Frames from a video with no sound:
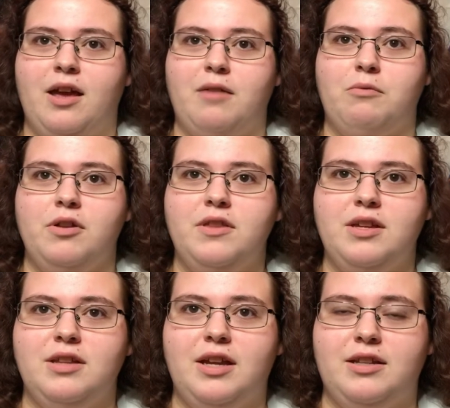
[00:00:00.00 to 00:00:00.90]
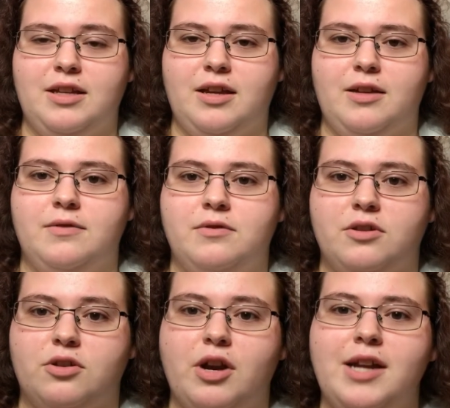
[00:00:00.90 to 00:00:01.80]
And one thing they did,
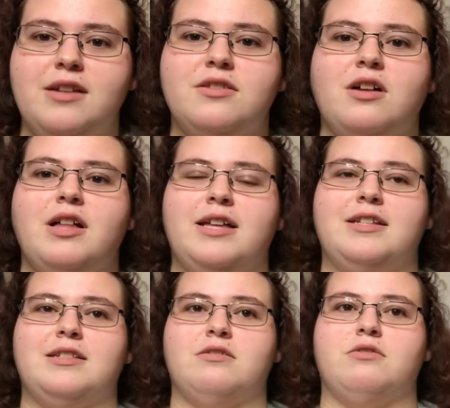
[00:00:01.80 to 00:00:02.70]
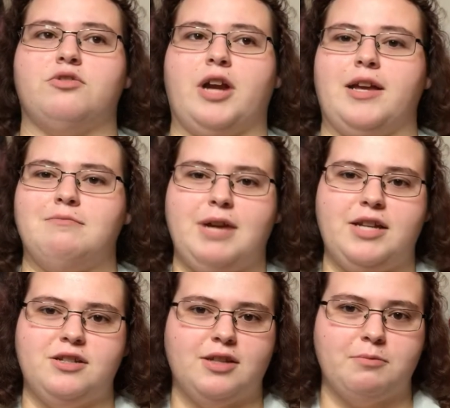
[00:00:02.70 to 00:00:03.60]
the dragons all had these little dragon
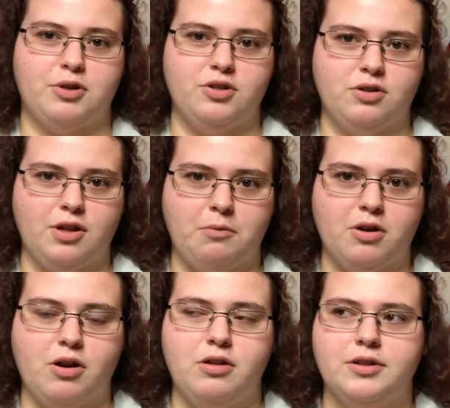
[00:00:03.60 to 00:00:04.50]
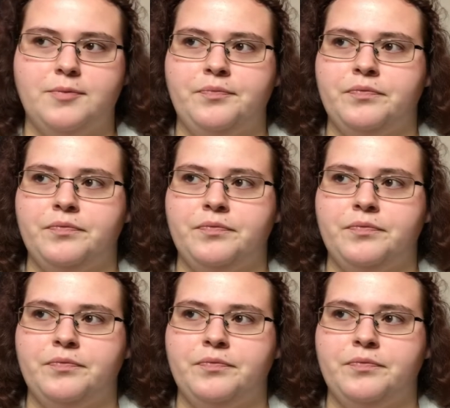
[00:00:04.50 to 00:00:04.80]
badges, I'm pretty sure they were called.